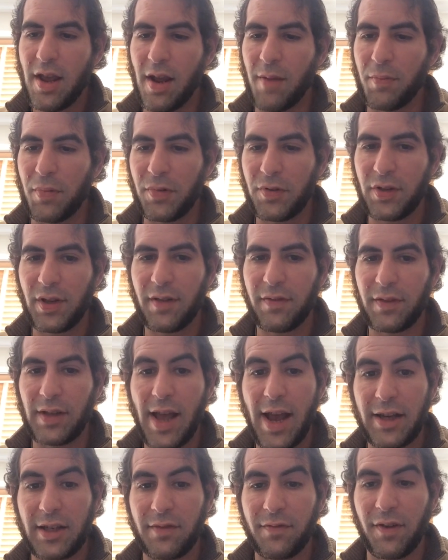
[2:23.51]
and perceived
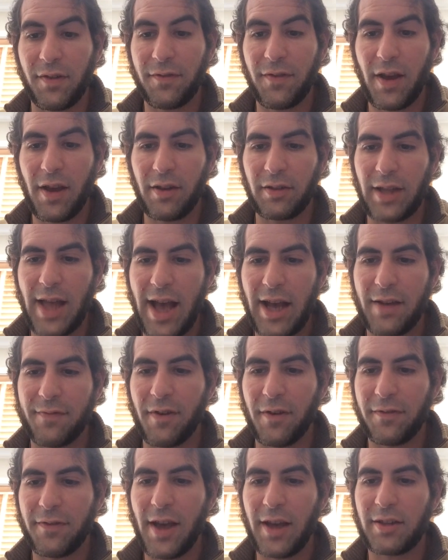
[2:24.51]
lack
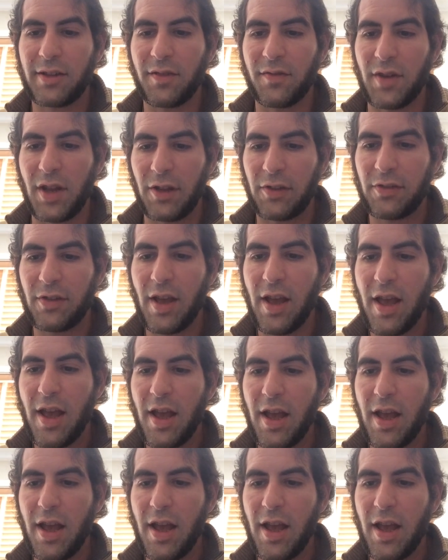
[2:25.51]
of effectiveness